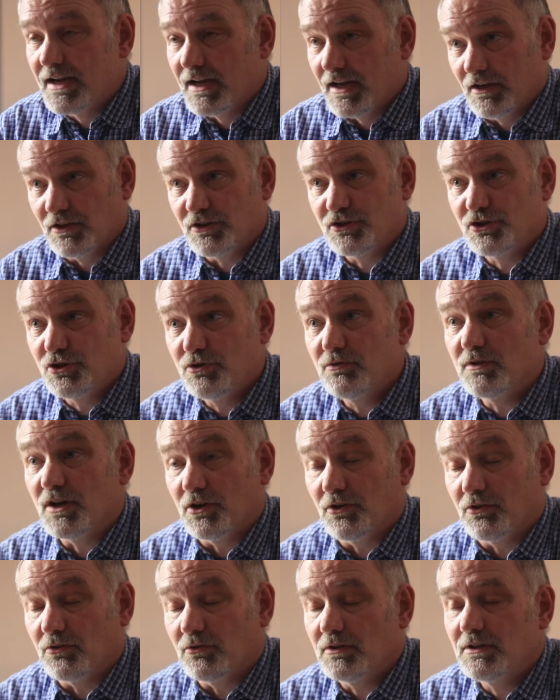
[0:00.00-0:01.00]
As you
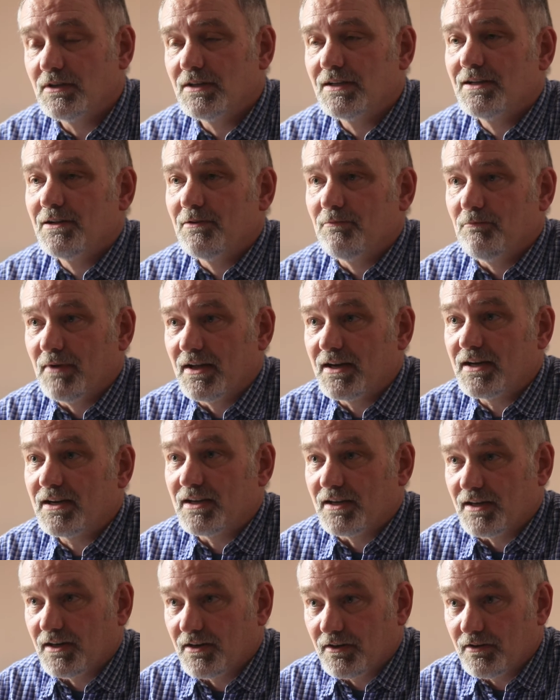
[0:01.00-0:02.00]
know,
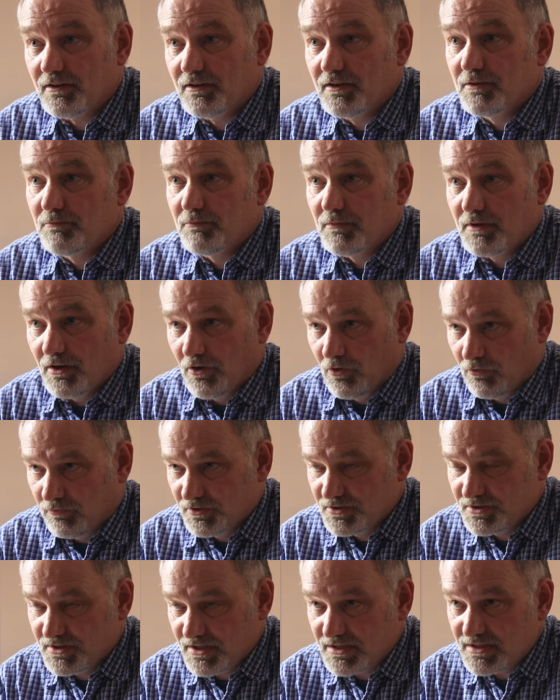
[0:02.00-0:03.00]
Medicare
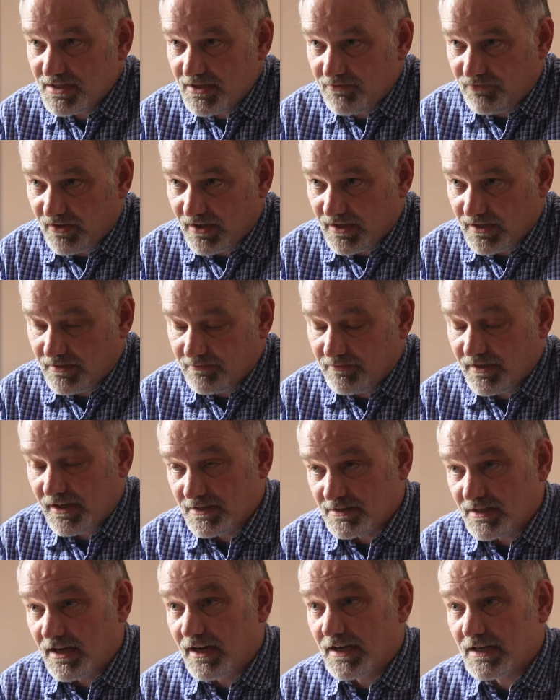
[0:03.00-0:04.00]
over 65
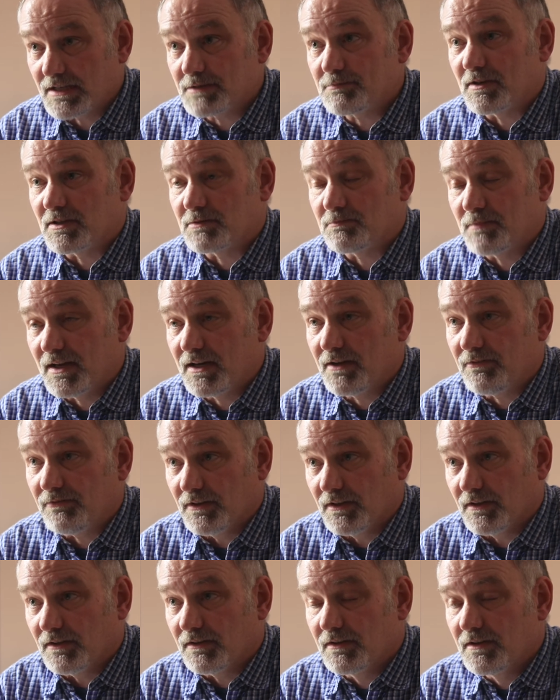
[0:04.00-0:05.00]
has a hospice
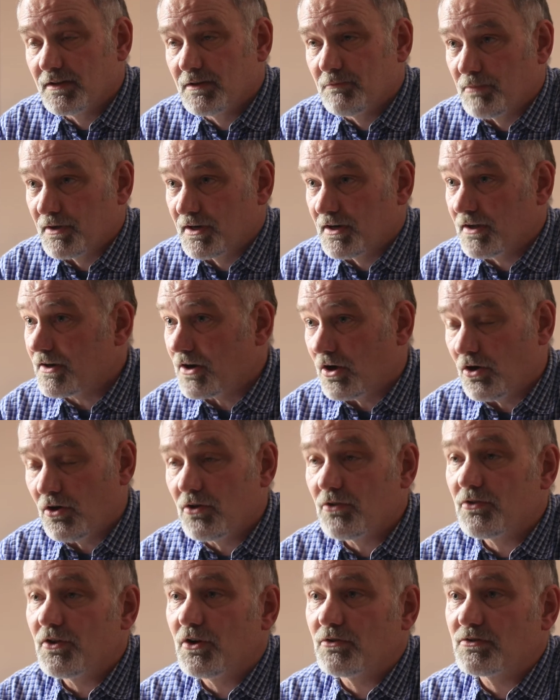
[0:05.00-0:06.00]
benefit, but not
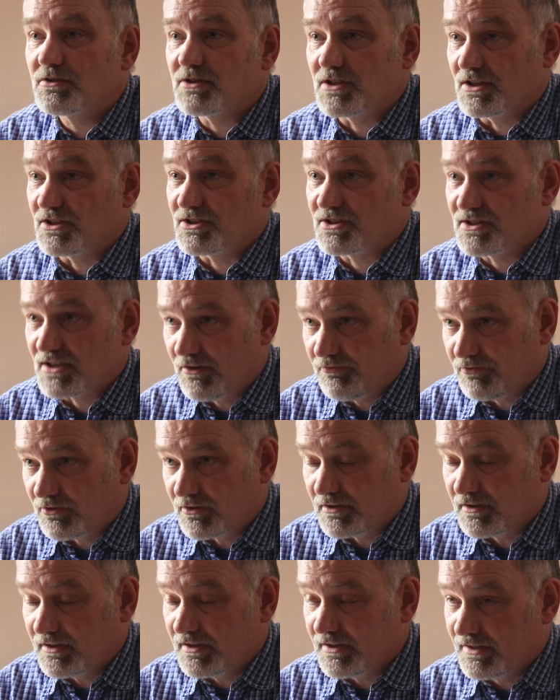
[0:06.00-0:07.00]
all those that
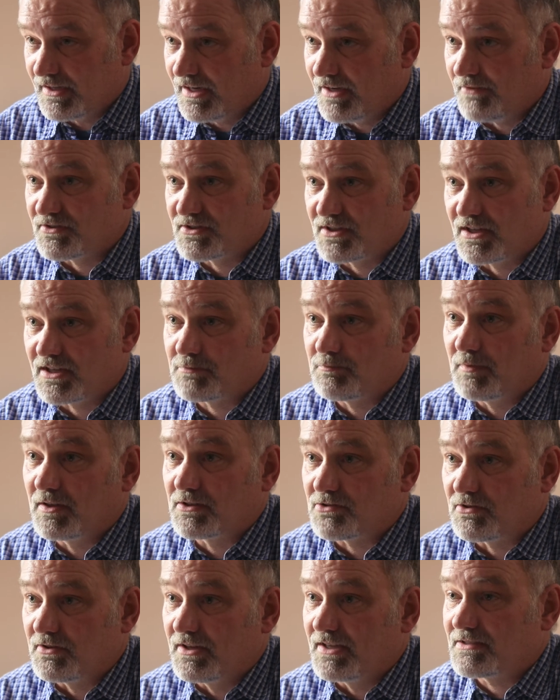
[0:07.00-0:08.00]
suffer and have 6
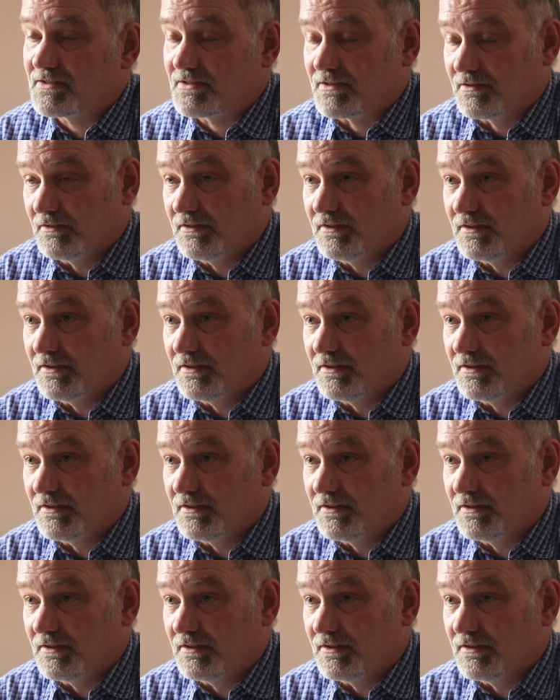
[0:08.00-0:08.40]
months or less to